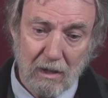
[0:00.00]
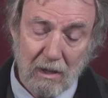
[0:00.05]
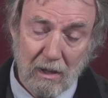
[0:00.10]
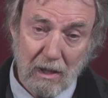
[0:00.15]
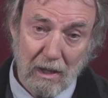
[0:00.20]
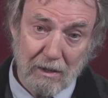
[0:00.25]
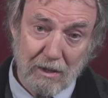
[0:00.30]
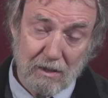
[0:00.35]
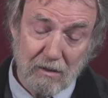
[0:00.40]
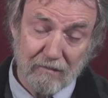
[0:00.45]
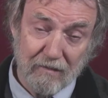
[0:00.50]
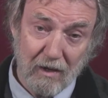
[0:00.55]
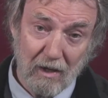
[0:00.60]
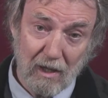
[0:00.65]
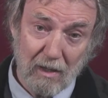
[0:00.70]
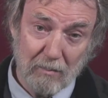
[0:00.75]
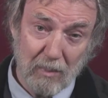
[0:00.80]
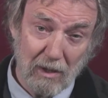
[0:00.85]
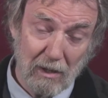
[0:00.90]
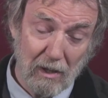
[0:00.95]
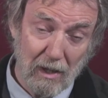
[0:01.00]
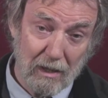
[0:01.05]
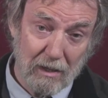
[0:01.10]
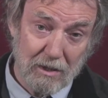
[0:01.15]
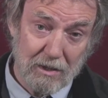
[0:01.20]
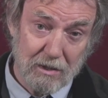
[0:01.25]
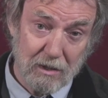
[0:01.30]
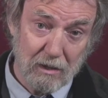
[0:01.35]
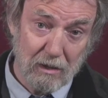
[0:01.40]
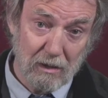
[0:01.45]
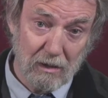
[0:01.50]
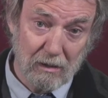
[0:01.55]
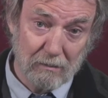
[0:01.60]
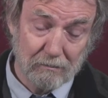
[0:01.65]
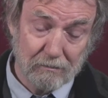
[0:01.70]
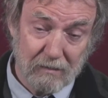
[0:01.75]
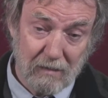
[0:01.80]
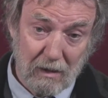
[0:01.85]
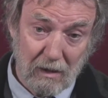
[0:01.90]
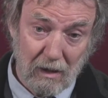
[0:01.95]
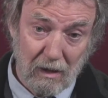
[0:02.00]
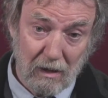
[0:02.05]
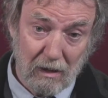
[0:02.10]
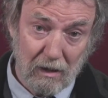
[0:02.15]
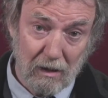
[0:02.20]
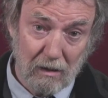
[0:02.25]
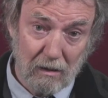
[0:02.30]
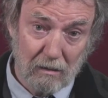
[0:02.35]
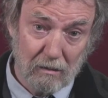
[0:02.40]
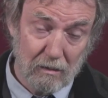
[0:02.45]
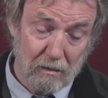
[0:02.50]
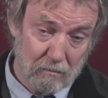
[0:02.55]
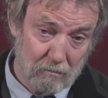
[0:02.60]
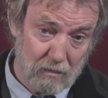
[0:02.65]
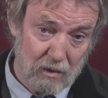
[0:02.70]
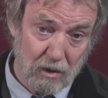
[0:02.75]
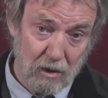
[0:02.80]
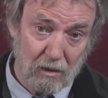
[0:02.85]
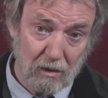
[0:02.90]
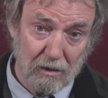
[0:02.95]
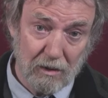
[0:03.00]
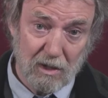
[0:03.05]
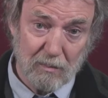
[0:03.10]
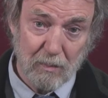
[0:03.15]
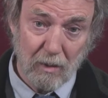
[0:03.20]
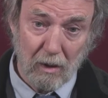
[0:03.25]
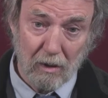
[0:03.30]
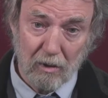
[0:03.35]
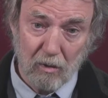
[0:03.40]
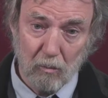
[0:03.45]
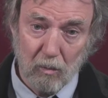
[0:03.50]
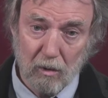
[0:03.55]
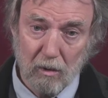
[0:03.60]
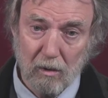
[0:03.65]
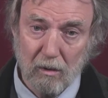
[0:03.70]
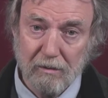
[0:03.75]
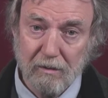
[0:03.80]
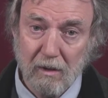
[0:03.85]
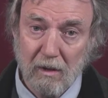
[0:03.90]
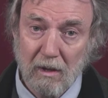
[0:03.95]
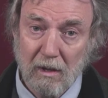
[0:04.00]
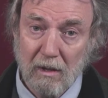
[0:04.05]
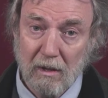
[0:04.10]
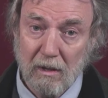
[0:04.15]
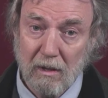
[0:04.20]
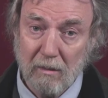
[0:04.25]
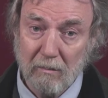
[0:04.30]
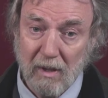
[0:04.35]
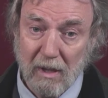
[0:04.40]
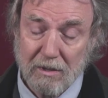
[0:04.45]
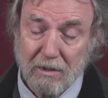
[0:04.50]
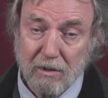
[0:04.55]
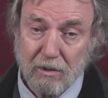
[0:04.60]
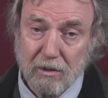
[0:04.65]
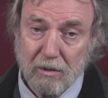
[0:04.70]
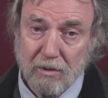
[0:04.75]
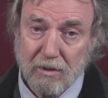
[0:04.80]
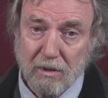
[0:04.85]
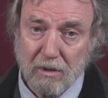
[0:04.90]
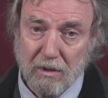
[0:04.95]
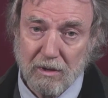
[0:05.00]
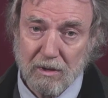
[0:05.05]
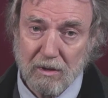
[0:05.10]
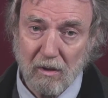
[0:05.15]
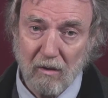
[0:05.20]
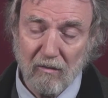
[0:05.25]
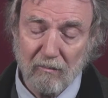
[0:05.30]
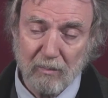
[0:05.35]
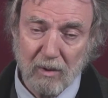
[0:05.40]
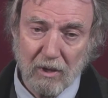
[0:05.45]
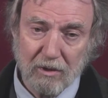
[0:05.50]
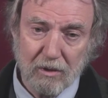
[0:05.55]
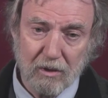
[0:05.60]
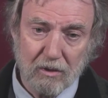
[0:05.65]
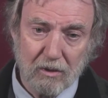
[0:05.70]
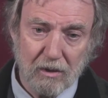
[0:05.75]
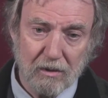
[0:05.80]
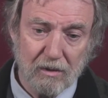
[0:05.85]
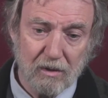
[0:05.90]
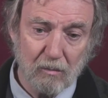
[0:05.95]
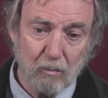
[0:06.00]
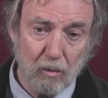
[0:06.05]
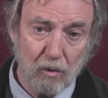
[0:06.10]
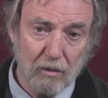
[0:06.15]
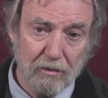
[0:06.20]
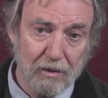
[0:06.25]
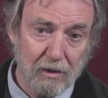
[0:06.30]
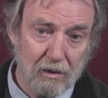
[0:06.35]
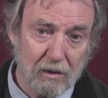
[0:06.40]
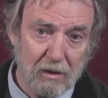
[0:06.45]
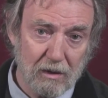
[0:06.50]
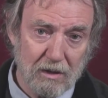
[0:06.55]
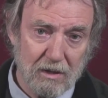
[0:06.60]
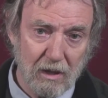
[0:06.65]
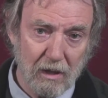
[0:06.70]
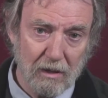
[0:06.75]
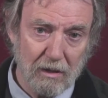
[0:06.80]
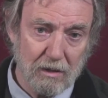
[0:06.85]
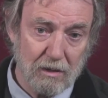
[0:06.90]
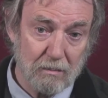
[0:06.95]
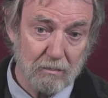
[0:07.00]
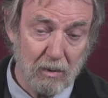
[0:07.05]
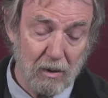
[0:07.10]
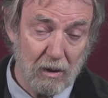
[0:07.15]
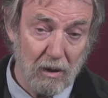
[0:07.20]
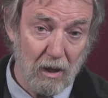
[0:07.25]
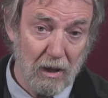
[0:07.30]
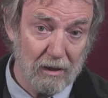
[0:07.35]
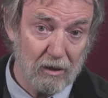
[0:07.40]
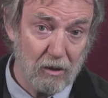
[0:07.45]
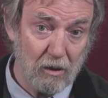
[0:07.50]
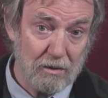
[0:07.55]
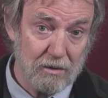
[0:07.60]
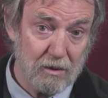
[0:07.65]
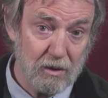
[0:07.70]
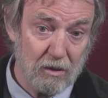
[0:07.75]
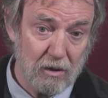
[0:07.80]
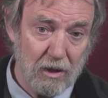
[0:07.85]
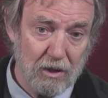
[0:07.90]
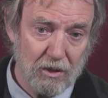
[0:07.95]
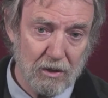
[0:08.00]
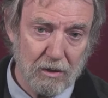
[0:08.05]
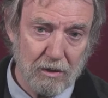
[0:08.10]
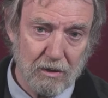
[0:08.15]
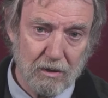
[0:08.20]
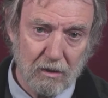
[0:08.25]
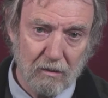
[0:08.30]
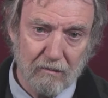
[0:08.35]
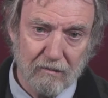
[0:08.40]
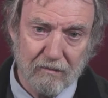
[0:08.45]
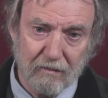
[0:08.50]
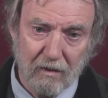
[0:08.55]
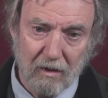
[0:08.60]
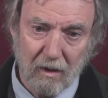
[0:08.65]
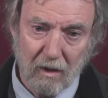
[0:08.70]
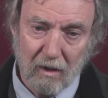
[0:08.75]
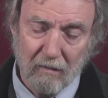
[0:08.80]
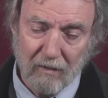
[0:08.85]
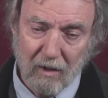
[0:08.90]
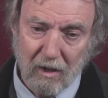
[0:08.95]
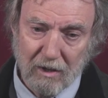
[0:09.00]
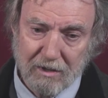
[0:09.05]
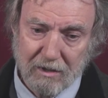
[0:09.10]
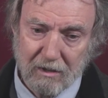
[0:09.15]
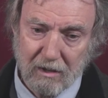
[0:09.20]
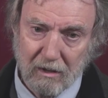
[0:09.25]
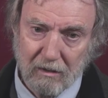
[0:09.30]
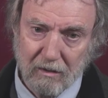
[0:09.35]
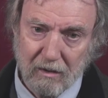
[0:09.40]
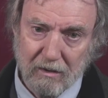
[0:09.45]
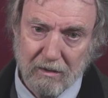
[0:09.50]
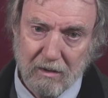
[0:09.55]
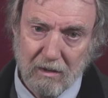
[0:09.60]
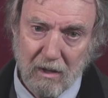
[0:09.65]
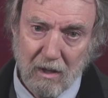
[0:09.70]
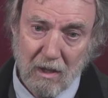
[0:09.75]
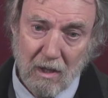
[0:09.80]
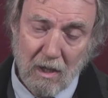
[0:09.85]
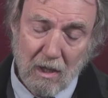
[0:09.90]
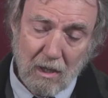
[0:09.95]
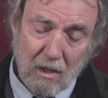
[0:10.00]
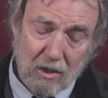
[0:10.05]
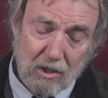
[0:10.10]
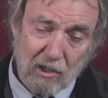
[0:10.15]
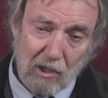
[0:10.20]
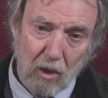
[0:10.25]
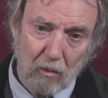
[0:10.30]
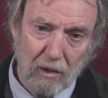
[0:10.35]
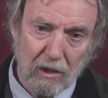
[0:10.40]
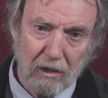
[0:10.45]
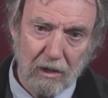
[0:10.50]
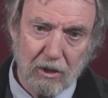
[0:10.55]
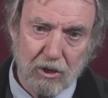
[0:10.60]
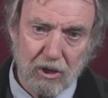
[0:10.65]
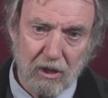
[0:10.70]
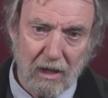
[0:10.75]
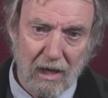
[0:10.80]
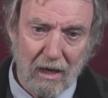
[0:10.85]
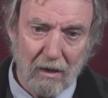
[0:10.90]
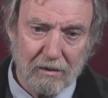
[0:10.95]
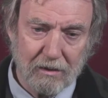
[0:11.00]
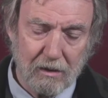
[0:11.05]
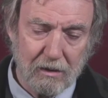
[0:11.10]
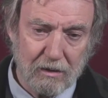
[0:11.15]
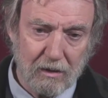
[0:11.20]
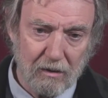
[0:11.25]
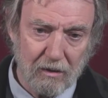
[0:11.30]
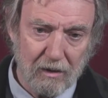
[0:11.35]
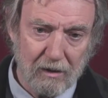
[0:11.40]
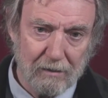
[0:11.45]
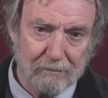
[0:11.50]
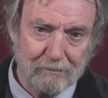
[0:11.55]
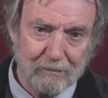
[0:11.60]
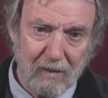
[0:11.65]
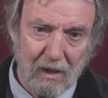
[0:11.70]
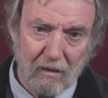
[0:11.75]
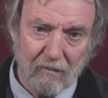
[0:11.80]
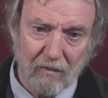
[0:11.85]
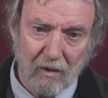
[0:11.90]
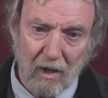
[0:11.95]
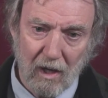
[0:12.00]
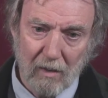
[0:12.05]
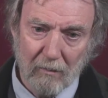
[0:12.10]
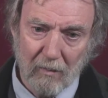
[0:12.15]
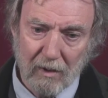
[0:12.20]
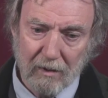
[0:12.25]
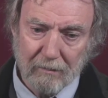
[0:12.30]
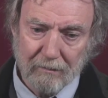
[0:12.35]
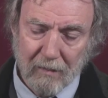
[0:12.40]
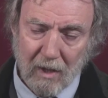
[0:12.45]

And there's a fairly big legacy in certainly this part of the world, in Massachusetts, of pressure-treated wood that contains pretty high concentrations of arsenic that's slowly leaching out into the environment.